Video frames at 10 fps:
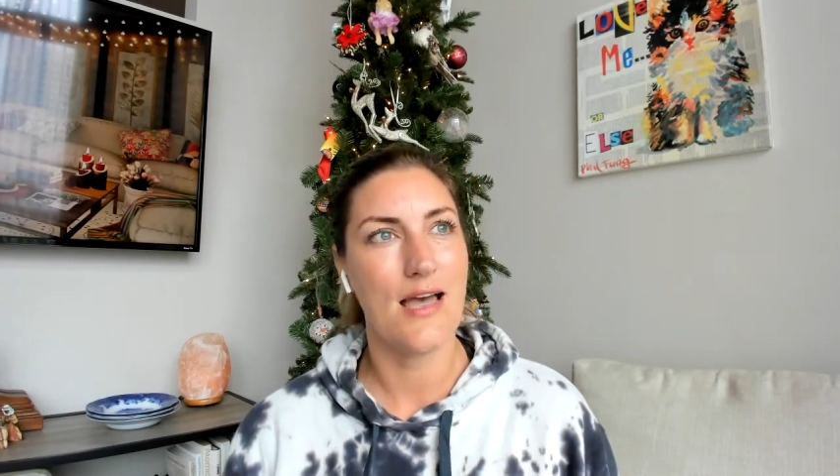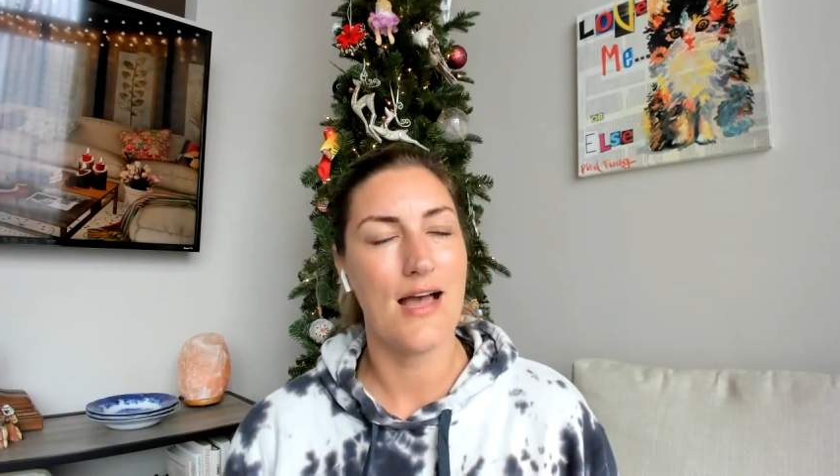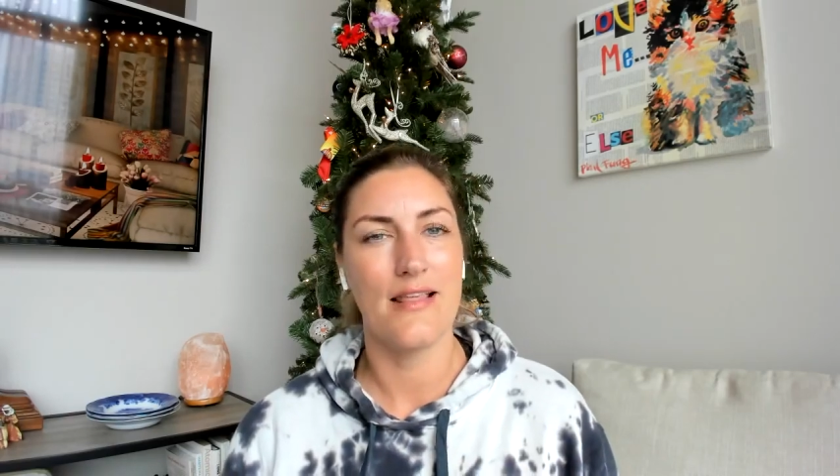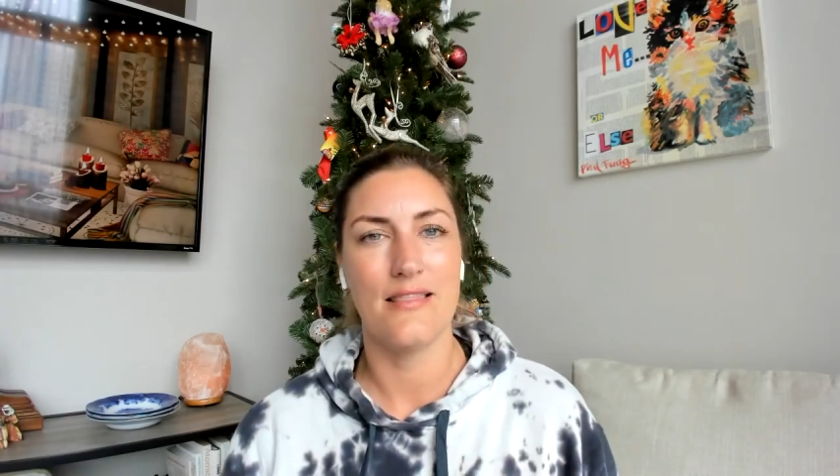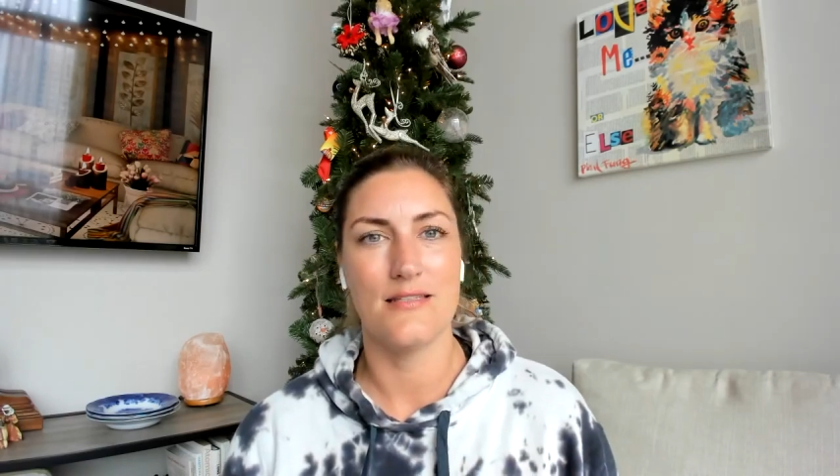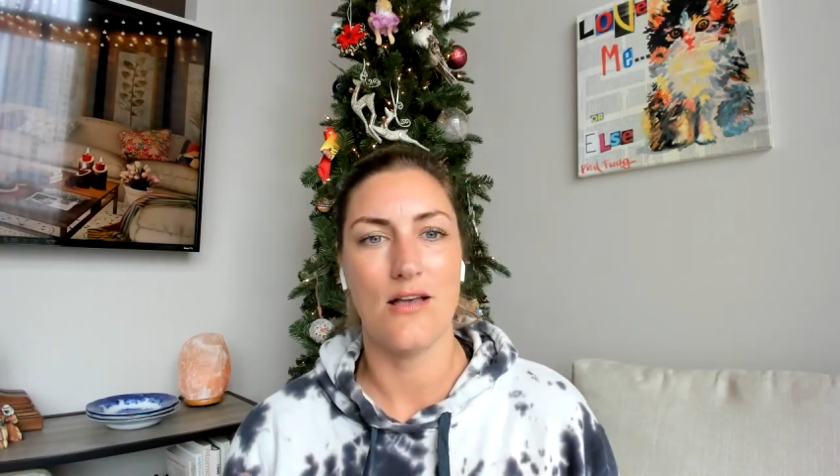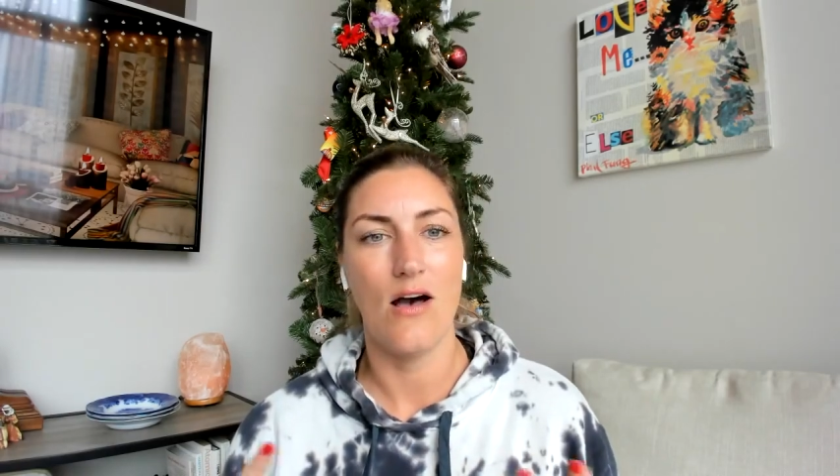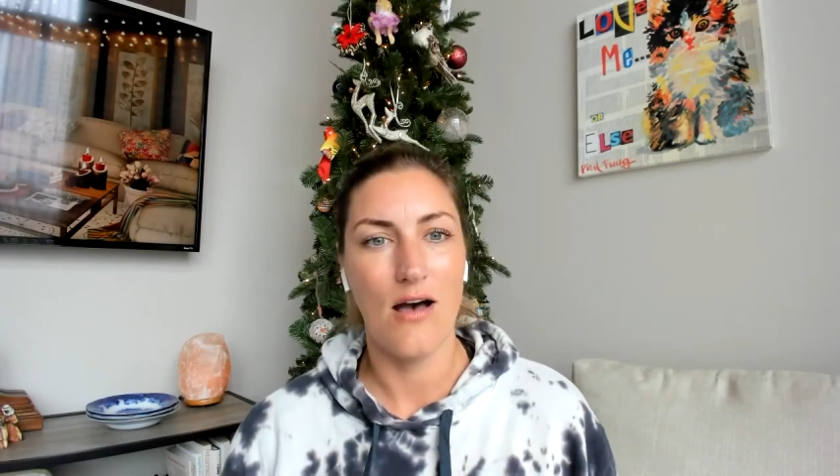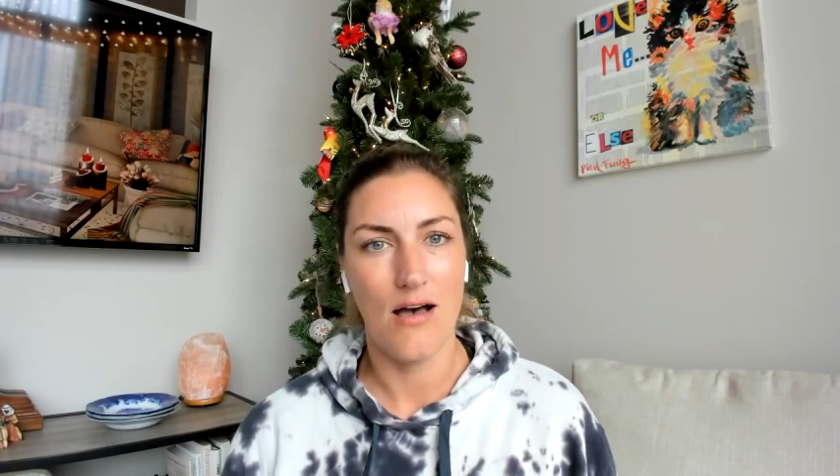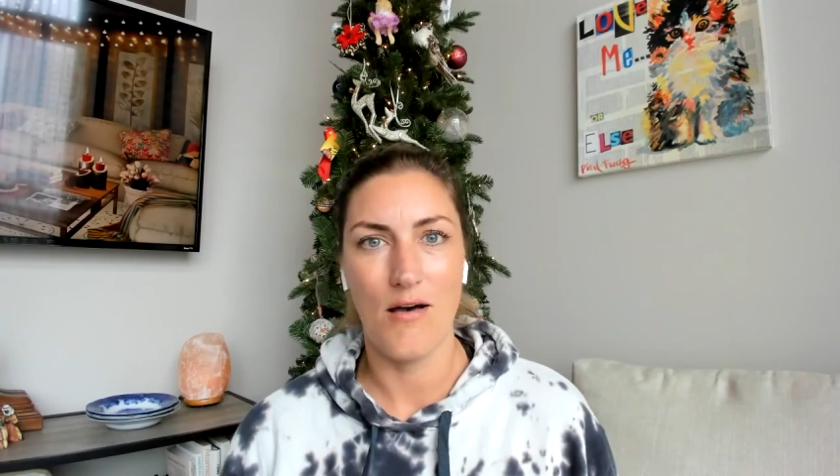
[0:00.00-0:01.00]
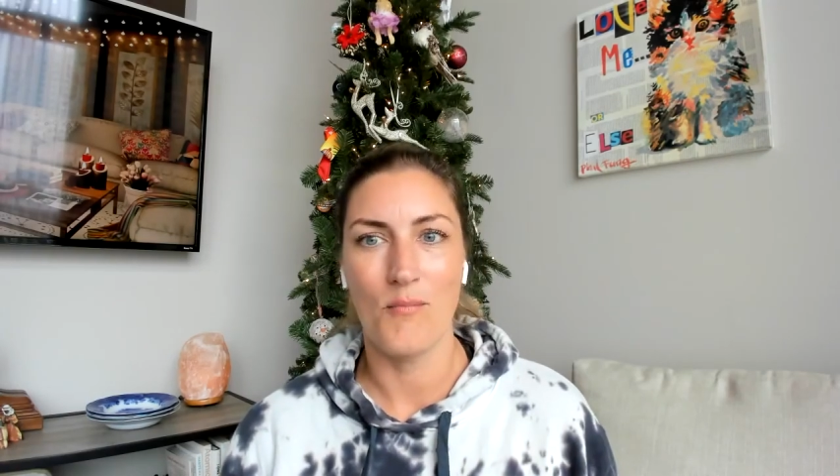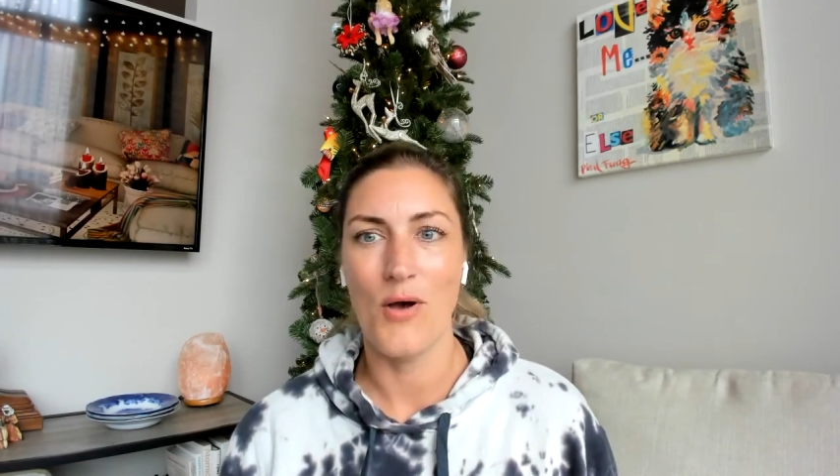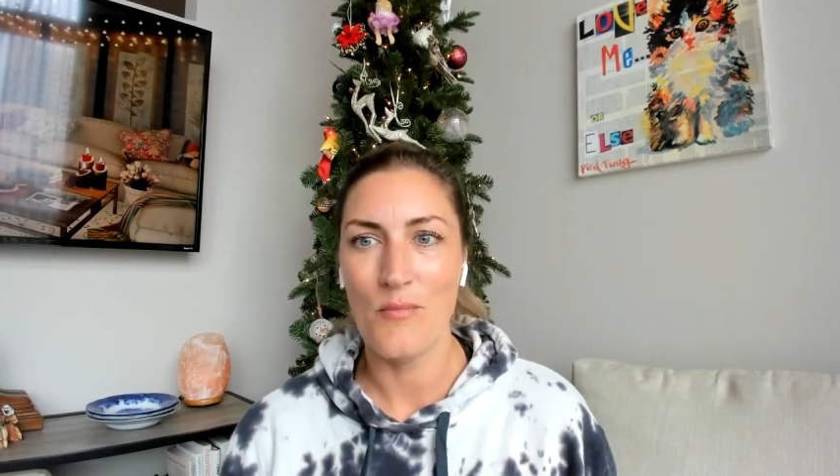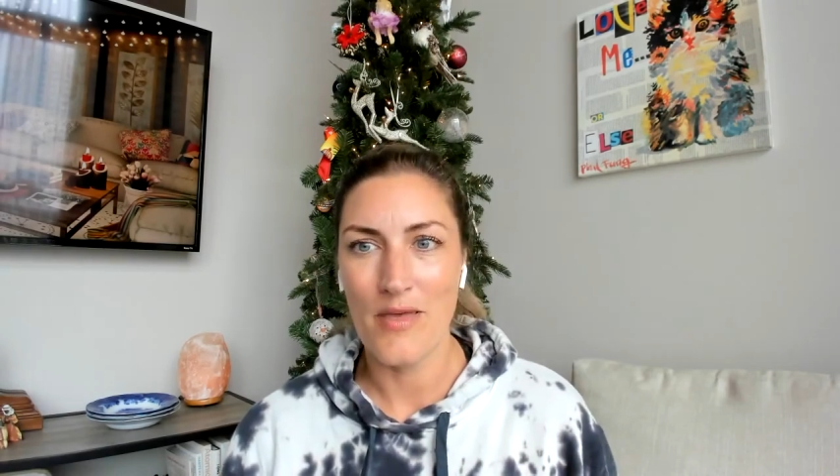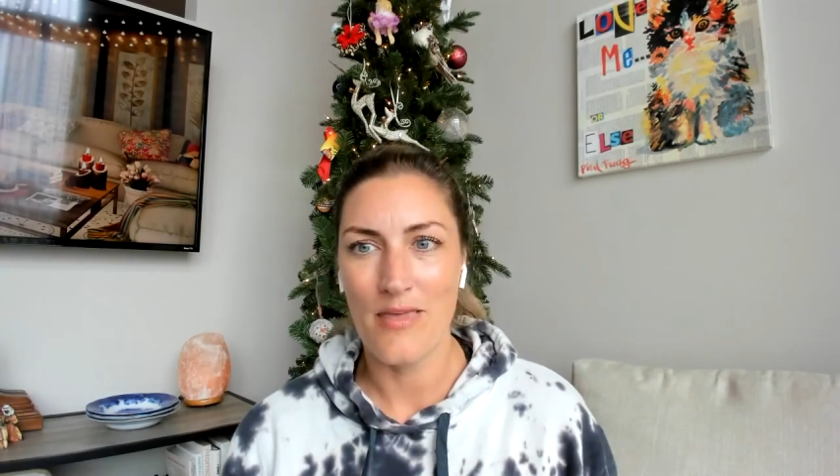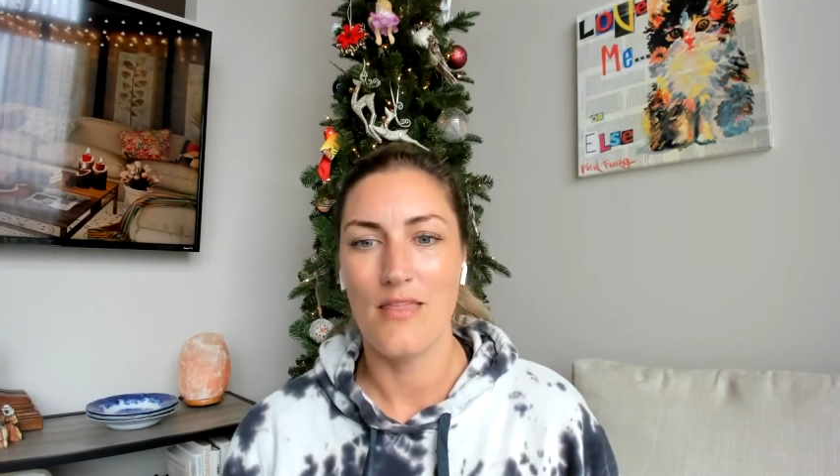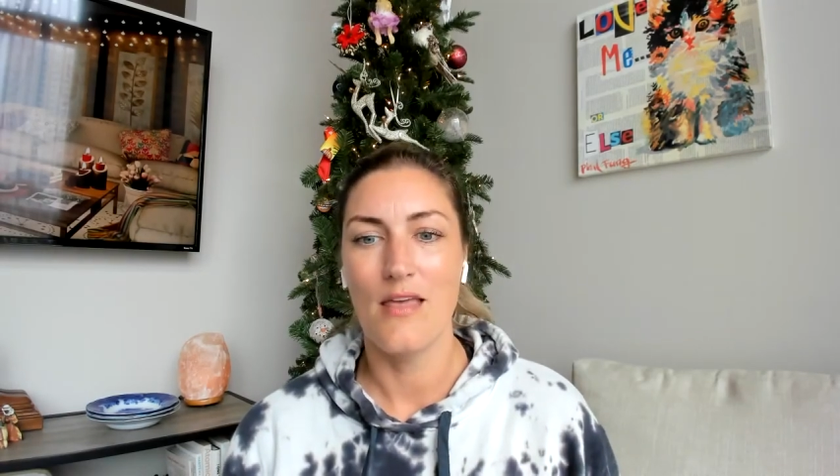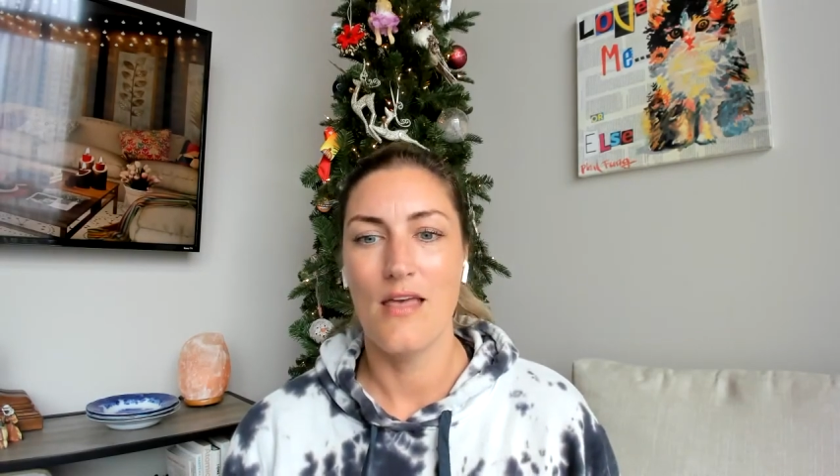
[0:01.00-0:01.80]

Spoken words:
kind of this aha moment